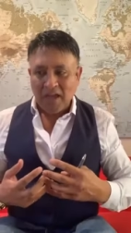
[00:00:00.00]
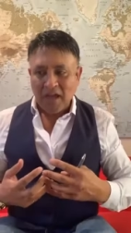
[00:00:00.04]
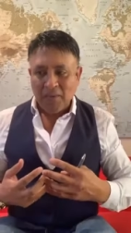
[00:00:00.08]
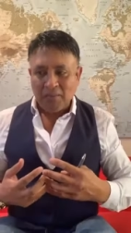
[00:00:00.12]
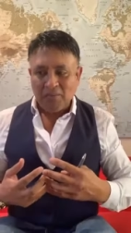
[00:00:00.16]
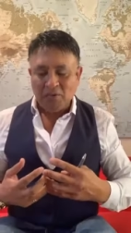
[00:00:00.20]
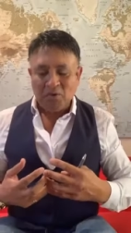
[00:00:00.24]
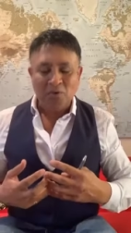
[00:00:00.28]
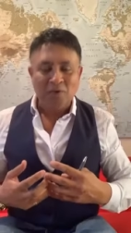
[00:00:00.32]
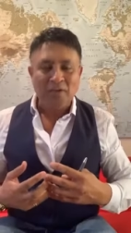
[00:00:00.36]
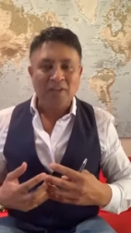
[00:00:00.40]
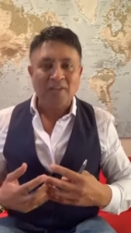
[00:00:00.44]

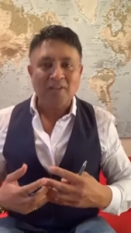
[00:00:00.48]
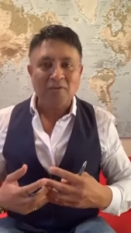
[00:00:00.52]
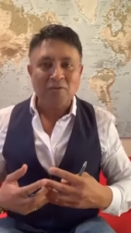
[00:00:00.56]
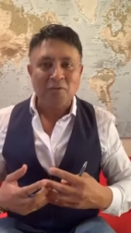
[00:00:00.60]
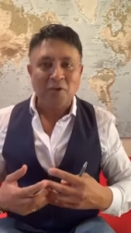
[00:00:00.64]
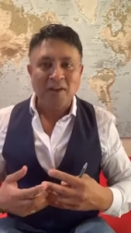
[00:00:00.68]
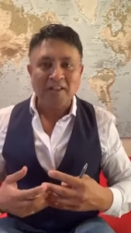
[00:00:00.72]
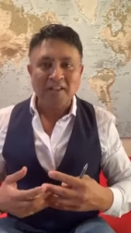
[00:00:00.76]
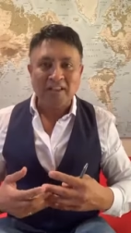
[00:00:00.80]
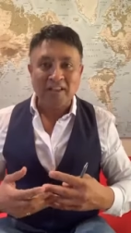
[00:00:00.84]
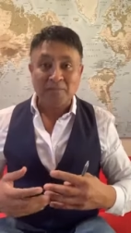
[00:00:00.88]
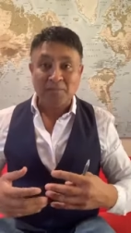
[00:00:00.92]
I'm sure that's the
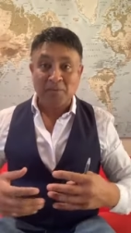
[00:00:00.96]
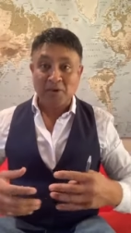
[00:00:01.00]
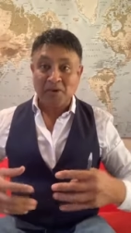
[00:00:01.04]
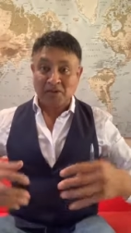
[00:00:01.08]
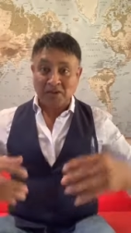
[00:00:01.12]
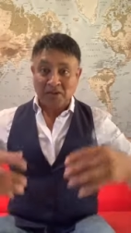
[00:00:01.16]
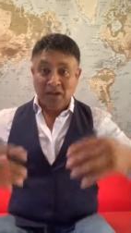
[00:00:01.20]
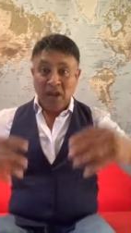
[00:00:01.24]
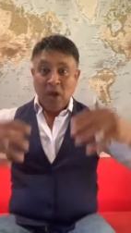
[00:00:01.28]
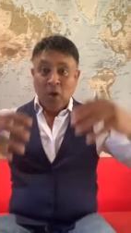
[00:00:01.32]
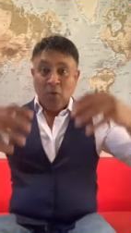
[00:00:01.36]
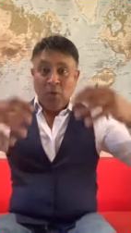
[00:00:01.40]
right
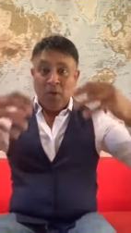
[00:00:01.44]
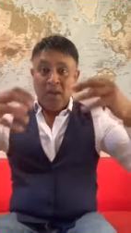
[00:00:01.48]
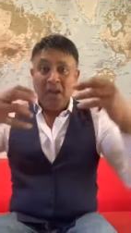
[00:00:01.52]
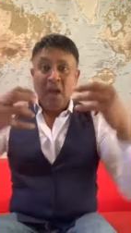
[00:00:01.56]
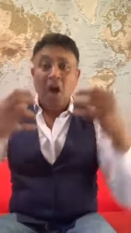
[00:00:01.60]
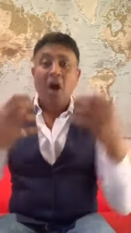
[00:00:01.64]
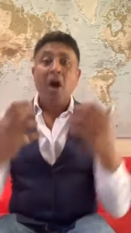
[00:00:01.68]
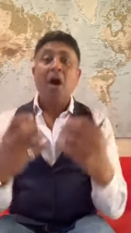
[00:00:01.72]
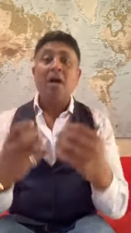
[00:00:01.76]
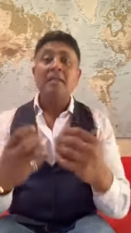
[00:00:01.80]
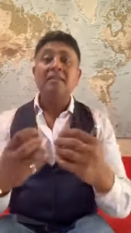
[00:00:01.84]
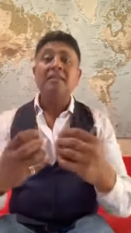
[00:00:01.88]
expression. We
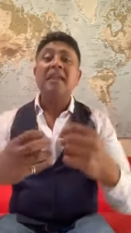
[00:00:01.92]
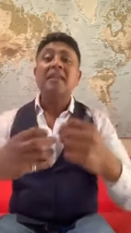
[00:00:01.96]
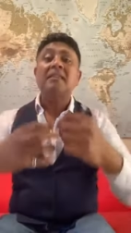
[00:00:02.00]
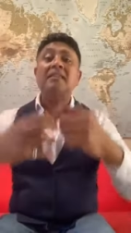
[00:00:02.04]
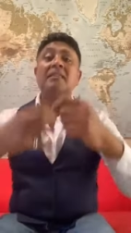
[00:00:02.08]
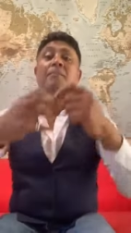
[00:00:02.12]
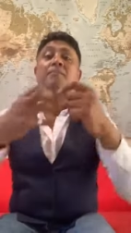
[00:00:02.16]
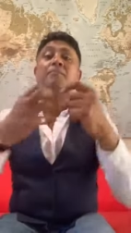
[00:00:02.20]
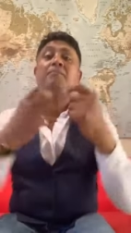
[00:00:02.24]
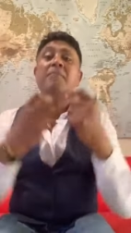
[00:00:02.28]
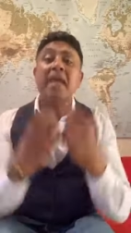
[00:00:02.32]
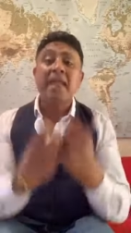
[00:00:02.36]
can't take
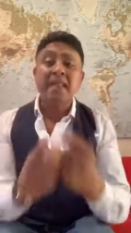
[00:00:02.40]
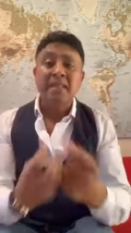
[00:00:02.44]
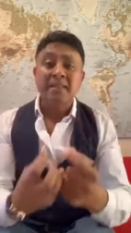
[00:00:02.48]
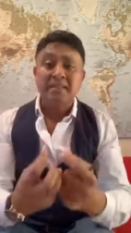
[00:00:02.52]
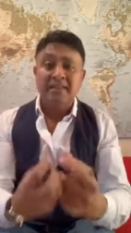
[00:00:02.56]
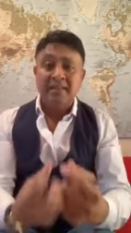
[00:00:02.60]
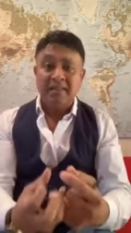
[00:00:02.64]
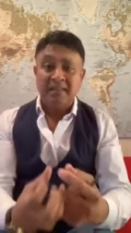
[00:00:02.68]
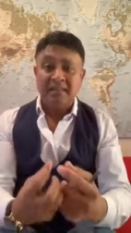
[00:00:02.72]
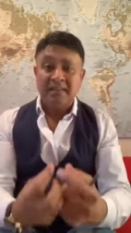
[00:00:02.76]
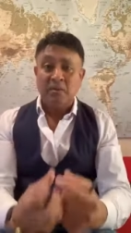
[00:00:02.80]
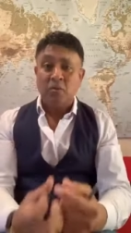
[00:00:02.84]
the
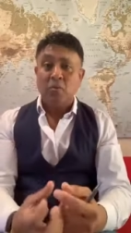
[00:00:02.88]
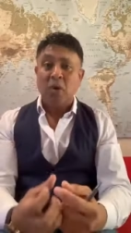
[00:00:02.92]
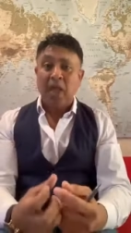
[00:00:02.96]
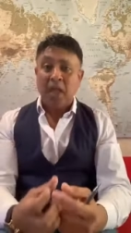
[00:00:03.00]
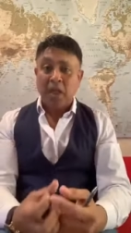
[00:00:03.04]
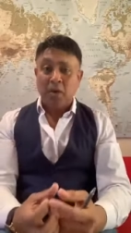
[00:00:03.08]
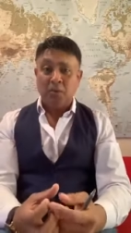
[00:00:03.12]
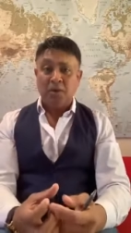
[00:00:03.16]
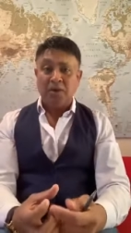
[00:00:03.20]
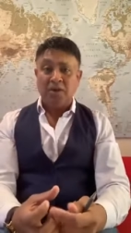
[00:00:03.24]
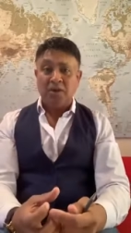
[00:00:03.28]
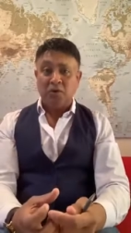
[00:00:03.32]
bends in the
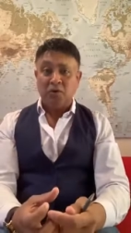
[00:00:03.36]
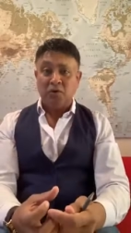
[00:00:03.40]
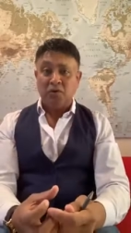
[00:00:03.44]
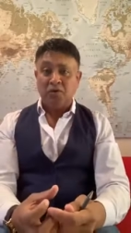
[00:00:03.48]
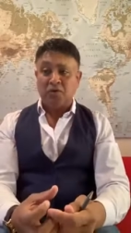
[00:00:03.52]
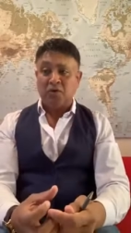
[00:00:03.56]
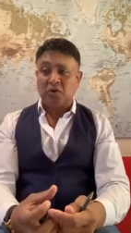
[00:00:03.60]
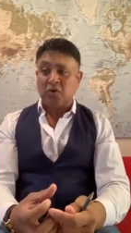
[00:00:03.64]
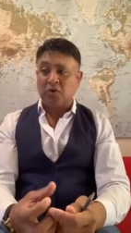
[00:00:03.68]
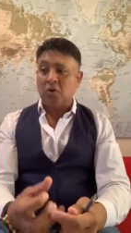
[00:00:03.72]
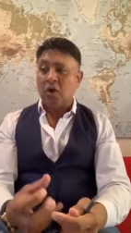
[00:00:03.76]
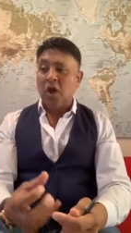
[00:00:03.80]
way we
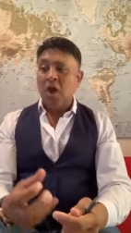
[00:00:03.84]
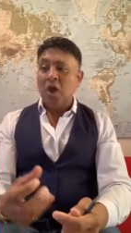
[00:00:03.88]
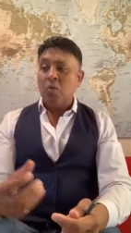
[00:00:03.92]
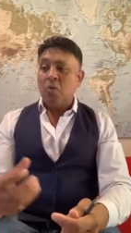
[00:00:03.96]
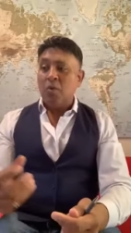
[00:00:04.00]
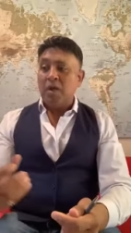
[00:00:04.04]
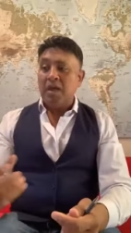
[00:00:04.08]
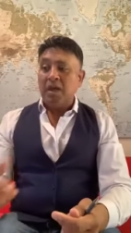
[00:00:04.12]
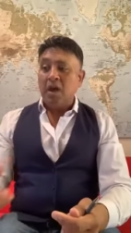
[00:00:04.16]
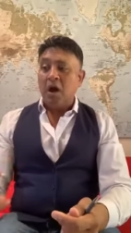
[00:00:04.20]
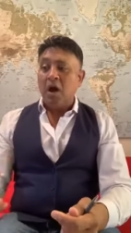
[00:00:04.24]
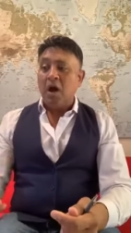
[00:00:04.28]
used to.
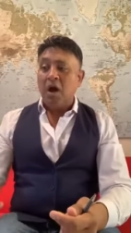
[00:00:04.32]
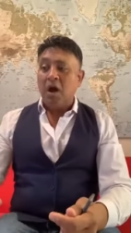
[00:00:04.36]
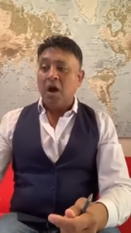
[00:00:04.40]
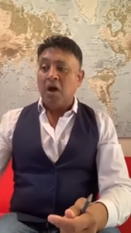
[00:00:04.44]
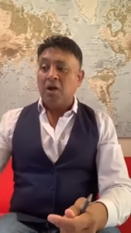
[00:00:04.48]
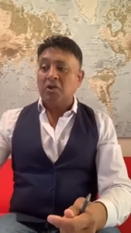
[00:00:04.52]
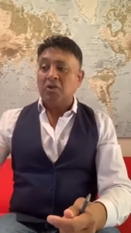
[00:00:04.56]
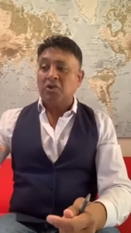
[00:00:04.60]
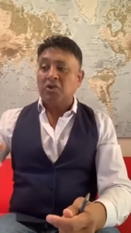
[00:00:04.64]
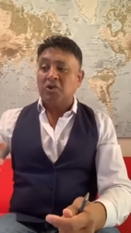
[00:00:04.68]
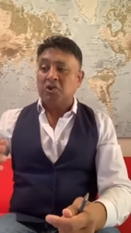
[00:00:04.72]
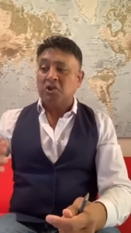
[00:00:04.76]
We
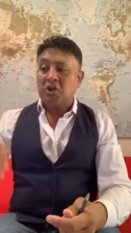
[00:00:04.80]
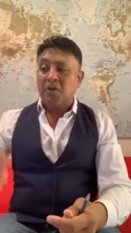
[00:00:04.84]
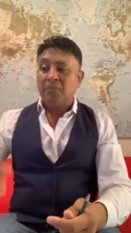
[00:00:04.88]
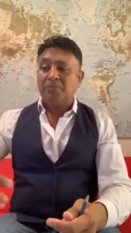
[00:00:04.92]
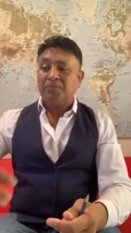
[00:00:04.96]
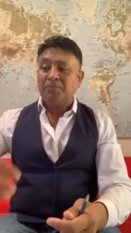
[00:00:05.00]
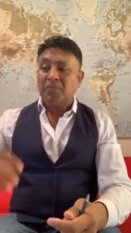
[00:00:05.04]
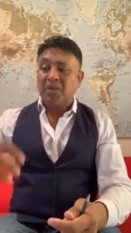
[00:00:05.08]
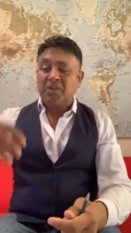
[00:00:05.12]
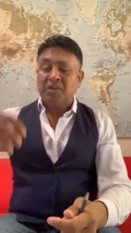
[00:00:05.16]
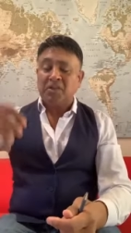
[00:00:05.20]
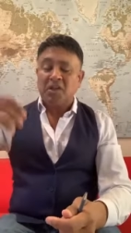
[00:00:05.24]
can't
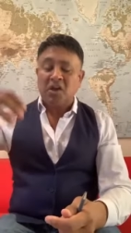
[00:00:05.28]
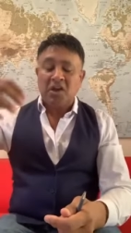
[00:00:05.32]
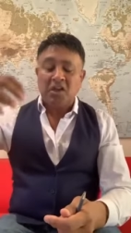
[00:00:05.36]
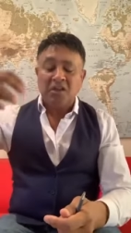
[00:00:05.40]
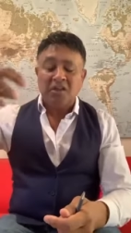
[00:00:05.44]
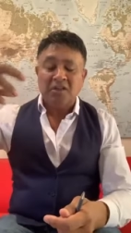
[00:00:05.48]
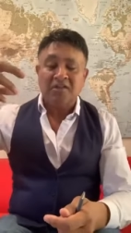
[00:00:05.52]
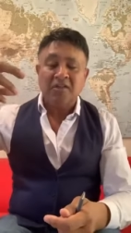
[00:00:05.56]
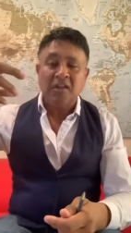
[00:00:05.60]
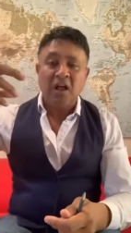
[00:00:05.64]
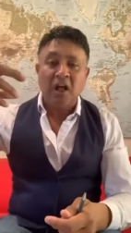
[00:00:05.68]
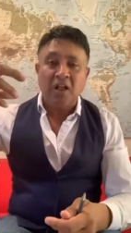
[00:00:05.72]
jump the
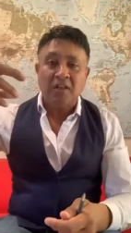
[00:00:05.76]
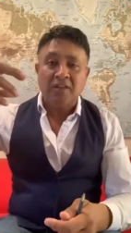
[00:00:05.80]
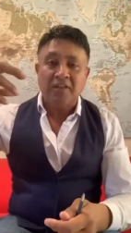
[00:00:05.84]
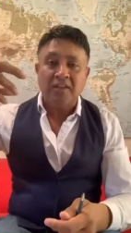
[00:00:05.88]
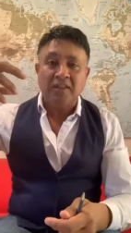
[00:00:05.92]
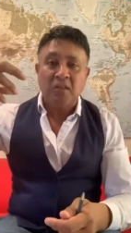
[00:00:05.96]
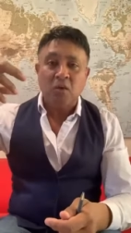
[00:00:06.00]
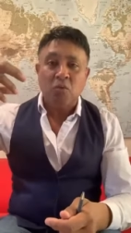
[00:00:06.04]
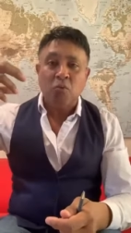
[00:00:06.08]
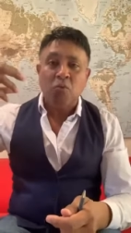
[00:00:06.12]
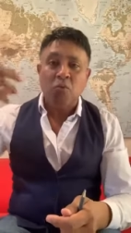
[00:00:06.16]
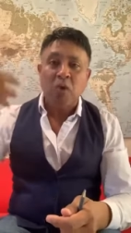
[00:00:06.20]
turnstiles
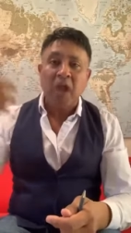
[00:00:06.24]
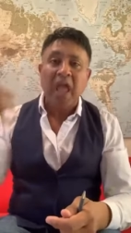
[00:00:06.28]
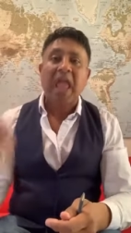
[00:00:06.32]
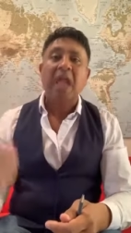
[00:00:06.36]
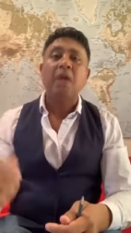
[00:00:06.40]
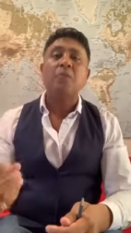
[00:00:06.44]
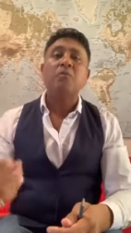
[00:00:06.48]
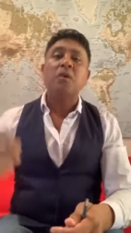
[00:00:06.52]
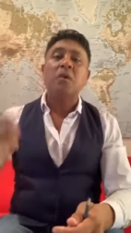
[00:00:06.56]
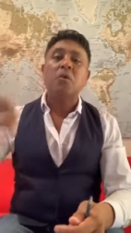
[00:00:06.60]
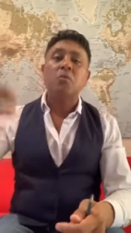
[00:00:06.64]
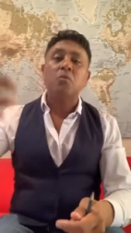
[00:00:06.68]
in the
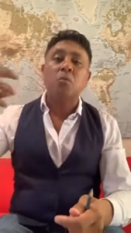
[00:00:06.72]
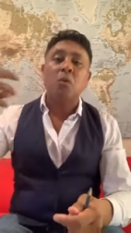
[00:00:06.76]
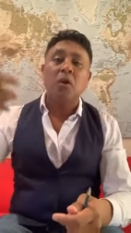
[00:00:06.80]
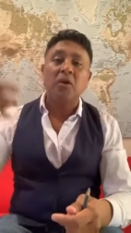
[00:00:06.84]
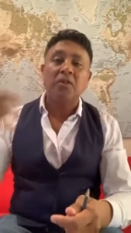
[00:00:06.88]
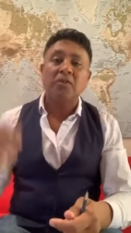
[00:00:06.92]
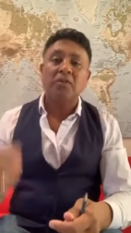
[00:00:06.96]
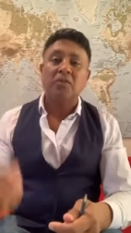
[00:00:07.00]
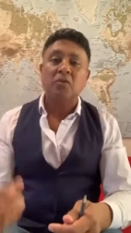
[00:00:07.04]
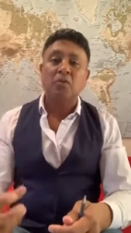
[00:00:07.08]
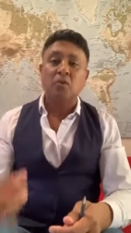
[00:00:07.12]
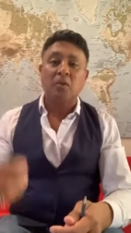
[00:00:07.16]
way we
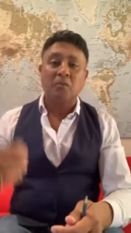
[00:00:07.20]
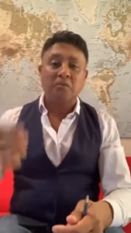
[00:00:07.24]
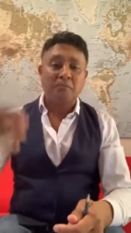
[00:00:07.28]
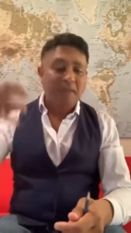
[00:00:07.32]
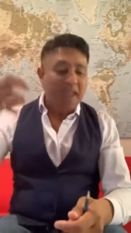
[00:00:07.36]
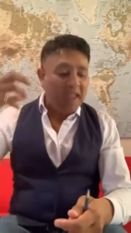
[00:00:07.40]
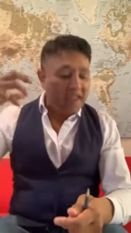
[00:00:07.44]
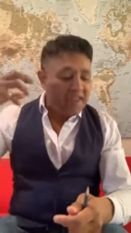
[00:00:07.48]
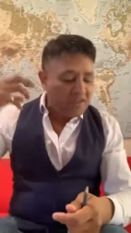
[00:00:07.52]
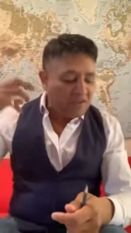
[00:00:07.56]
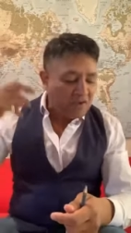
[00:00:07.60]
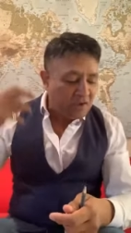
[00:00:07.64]
once were
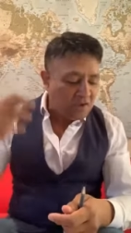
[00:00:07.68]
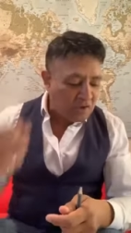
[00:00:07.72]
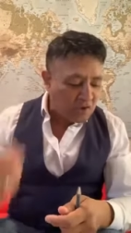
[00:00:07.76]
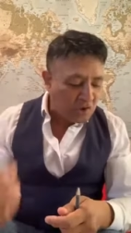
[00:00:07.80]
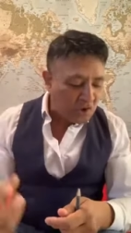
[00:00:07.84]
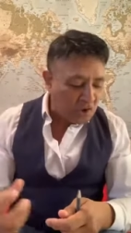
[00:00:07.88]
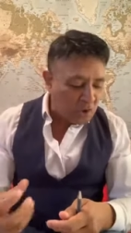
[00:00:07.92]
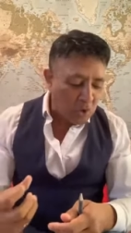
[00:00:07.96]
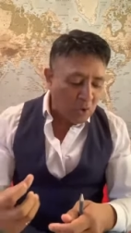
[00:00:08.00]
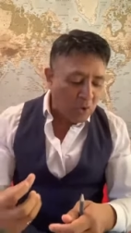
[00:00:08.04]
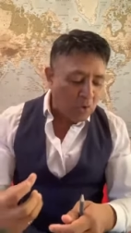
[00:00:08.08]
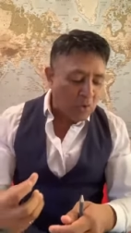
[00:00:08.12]
made to
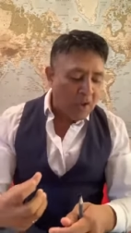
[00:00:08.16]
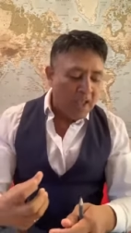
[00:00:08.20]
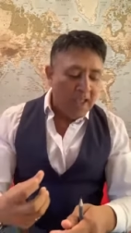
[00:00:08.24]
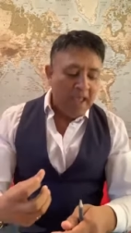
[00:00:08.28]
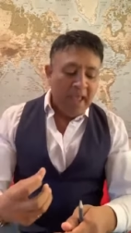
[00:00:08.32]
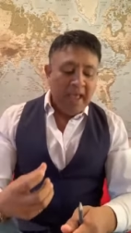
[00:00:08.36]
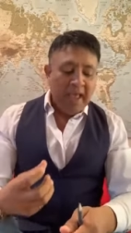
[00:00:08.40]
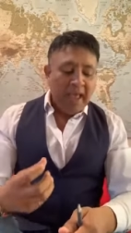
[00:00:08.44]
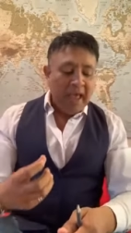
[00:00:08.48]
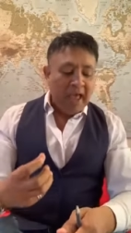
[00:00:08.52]
do.